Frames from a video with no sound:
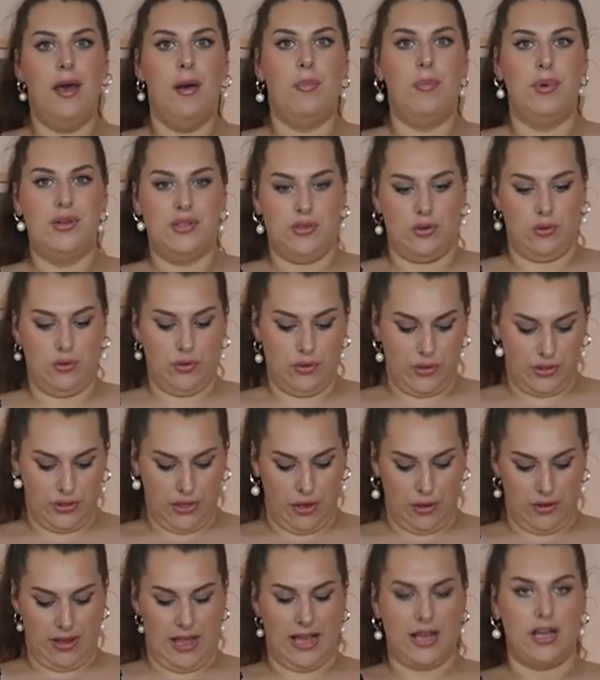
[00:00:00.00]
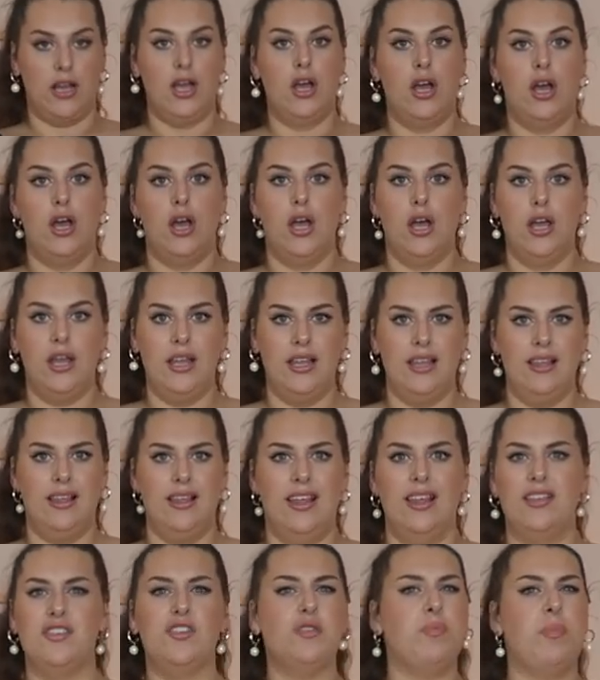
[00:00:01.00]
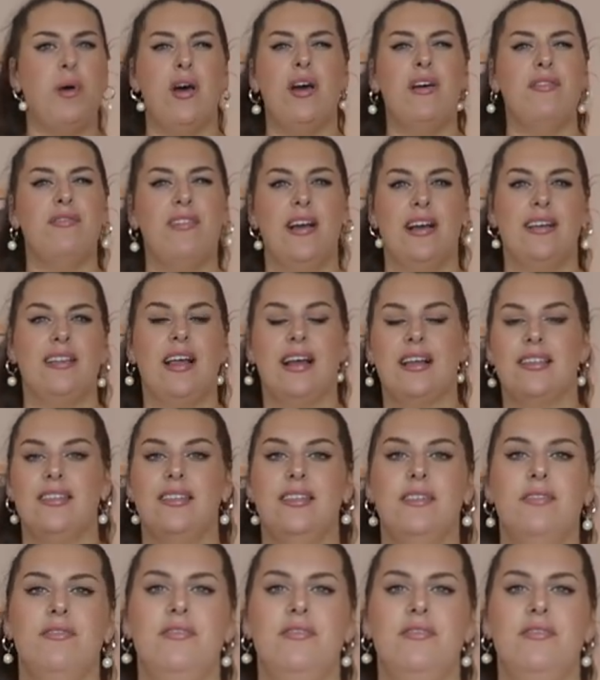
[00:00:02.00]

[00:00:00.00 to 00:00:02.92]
but it's also like, it's just perfect. Like the